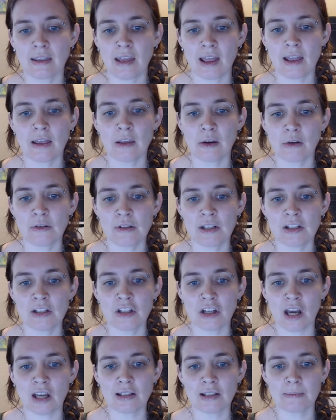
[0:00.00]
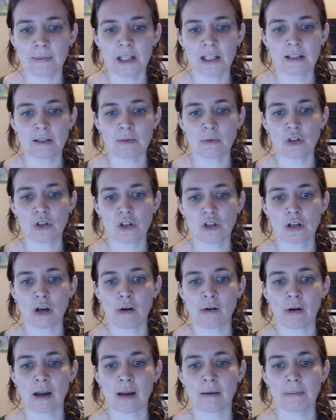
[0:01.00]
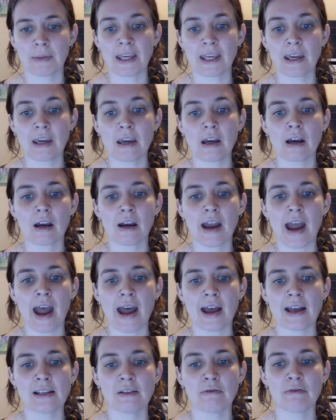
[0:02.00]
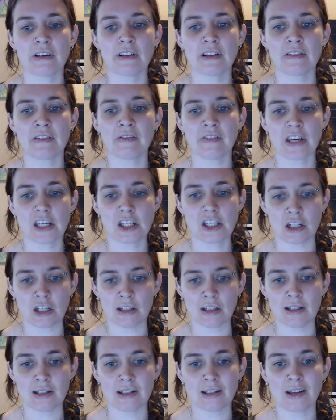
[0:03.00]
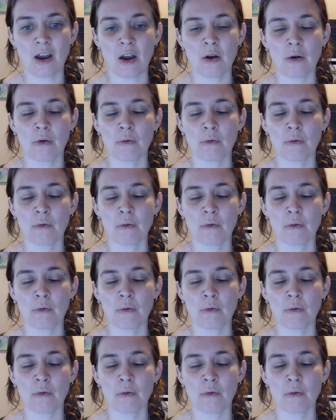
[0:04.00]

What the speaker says: then those adjustments will show up here as revisions,